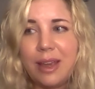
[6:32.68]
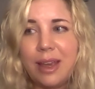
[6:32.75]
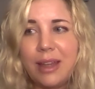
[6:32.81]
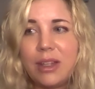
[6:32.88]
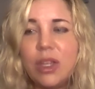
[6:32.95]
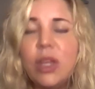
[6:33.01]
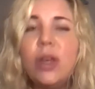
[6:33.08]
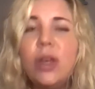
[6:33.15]

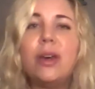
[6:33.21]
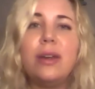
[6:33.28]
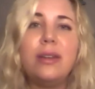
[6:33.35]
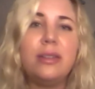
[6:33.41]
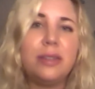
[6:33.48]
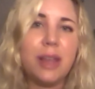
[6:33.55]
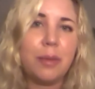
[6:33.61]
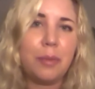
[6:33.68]
could
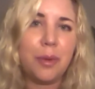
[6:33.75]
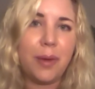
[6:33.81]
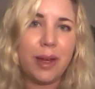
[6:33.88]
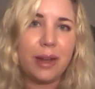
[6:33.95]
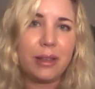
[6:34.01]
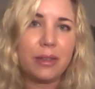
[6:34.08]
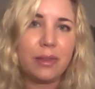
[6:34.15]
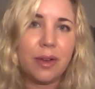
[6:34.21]

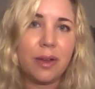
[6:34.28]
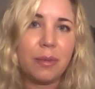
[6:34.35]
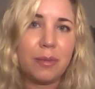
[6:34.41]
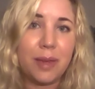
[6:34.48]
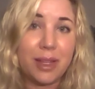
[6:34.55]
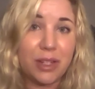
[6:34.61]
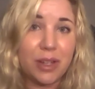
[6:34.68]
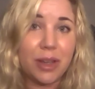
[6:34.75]
separate us from
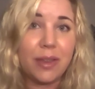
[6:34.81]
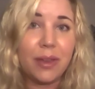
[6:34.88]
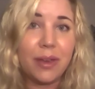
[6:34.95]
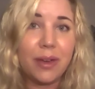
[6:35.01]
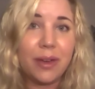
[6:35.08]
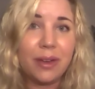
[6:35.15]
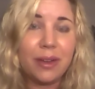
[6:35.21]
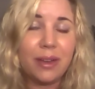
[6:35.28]
each
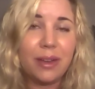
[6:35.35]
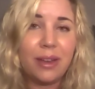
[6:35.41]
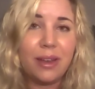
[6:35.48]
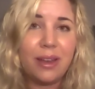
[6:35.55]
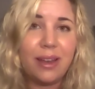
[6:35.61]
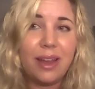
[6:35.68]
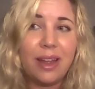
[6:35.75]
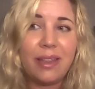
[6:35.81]
other.
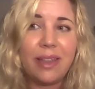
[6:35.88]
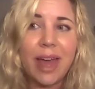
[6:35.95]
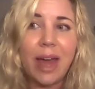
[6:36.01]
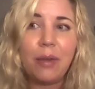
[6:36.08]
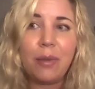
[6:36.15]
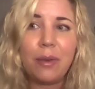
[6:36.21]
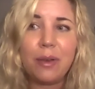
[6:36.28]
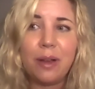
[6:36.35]
And
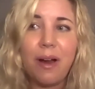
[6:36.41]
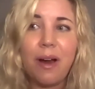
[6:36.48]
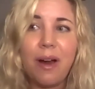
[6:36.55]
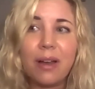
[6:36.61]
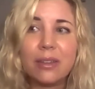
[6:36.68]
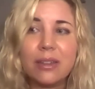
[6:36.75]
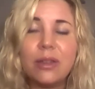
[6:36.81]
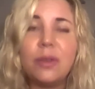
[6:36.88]
that would
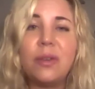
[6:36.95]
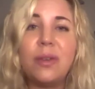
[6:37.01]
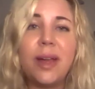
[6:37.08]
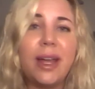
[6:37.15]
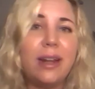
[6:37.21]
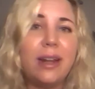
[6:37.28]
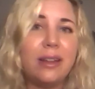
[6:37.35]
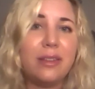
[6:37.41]
cause
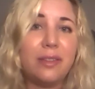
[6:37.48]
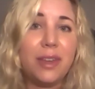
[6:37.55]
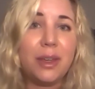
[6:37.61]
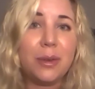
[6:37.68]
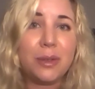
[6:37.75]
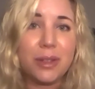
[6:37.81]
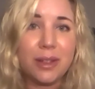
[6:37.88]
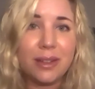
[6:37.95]
great
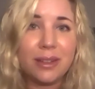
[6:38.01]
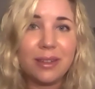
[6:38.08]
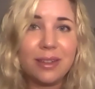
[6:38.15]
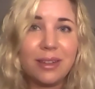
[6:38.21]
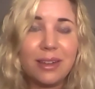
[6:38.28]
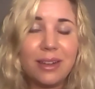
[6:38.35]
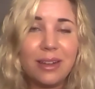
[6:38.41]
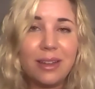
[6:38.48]
confusion.
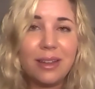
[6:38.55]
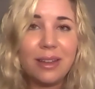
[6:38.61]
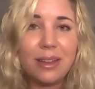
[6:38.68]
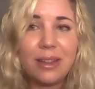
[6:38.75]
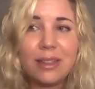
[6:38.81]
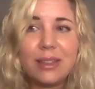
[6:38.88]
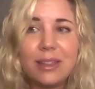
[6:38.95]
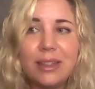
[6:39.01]

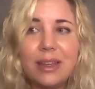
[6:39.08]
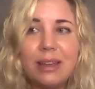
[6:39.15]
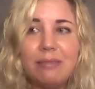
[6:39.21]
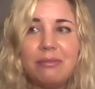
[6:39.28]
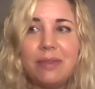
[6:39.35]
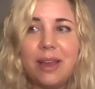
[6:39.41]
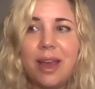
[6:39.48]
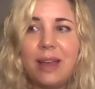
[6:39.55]
Because
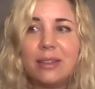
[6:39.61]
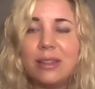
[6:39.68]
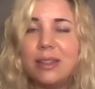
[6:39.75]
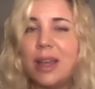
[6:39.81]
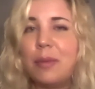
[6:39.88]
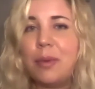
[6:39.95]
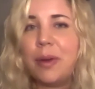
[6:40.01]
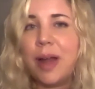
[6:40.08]
as a
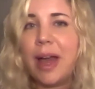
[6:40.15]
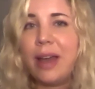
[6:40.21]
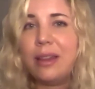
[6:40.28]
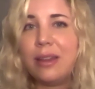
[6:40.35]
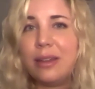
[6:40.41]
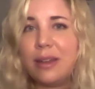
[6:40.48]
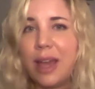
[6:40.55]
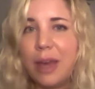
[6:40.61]
separate
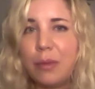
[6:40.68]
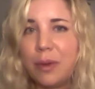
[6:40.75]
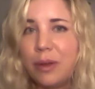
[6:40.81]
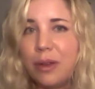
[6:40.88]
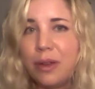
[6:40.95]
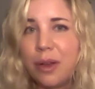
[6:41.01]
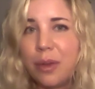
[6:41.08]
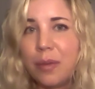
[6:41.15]
island, I
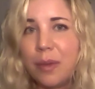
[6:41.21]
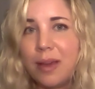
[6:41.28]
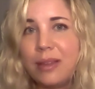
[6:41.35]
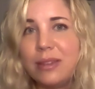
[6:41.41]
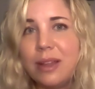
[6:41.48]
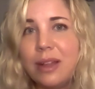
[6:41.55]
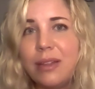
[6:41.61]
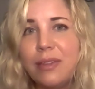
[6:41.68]
wouldn't know
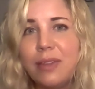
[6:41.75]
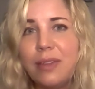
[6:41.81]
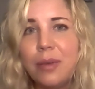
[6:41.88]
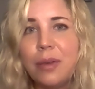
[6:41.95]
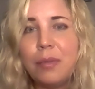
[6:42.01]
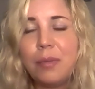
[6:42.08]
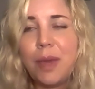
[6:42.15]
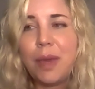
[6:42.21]
myself. I
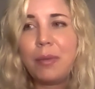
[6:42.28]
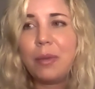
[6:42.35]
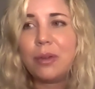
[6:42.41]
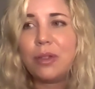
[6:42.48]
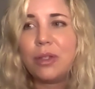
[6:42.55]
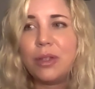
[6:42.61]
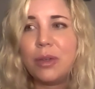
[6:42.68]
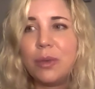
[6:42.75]
wouldn't be able
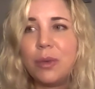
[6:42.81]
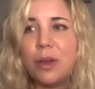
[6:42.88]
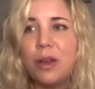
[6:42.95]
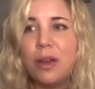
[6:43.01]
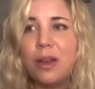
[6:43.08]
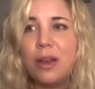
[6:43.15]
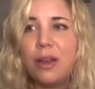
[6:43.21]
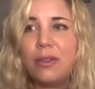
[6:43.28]
to
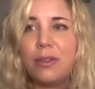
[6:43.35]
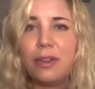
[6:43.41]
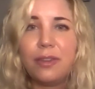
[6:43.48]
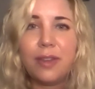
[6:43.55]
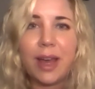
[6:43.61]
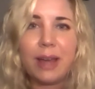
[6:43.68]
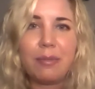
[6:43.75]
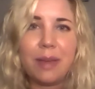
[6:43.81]

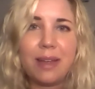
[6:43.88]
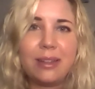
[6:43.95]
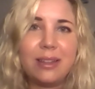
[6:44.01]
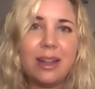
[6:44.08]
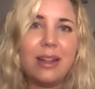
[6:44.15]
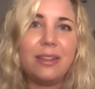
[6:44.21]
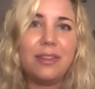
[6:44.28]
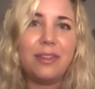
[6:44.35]
reflect
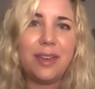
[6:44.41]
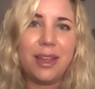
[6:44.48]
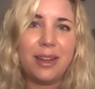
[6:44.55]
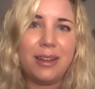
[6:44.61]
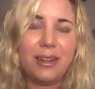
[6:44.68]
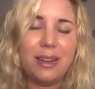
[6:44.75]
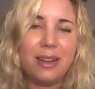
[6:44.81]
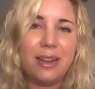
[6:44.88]
myself
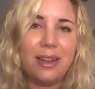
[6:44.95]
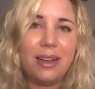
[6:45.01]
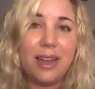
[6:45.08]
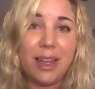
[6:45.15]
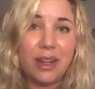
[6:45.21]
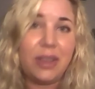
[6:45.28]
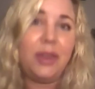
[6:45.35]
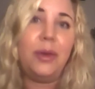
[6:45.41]
in
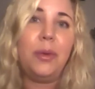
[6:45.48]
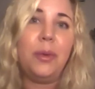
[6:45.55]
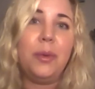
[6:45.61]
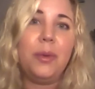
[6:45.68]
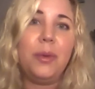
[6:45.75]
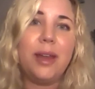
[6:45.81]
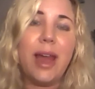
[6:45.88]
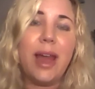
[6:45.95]

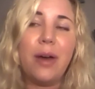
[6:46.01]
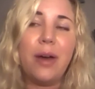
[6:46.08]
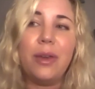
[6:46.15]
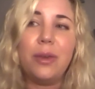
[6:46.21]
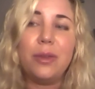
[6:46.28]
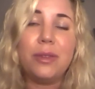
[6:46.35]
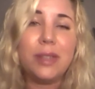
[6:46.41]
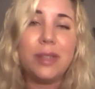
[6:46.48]
you and how
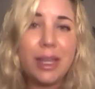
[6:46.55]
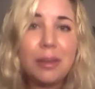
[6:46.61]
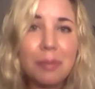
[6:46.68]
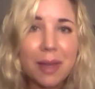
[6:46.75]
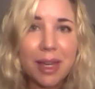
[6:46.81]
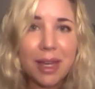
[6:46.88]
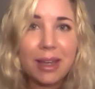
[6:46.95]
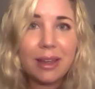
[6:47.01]
you see
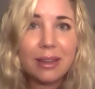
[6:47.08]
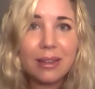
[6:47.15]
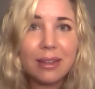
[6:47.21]
me.